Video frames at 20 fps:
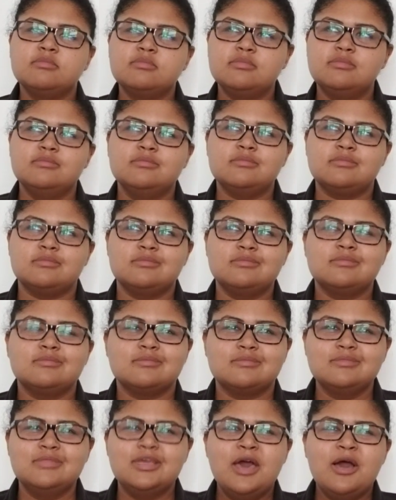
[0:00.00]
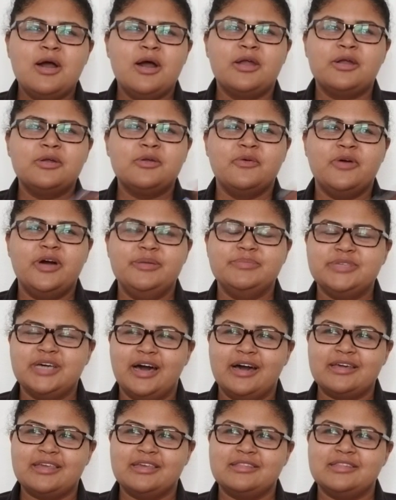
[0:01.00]
I don't know why I'm
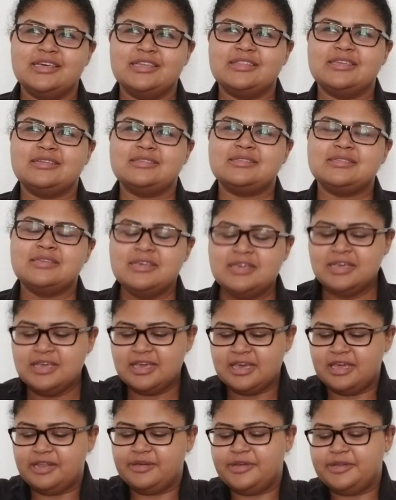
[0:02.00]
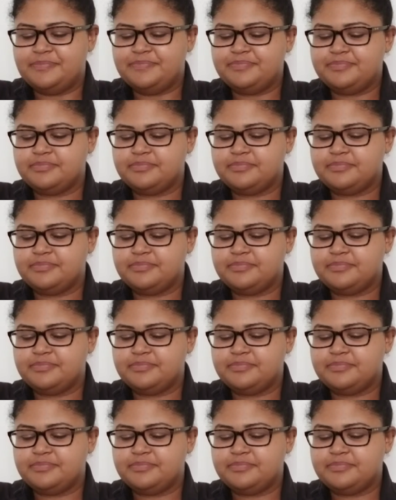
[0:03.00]
talking like this. Anyway,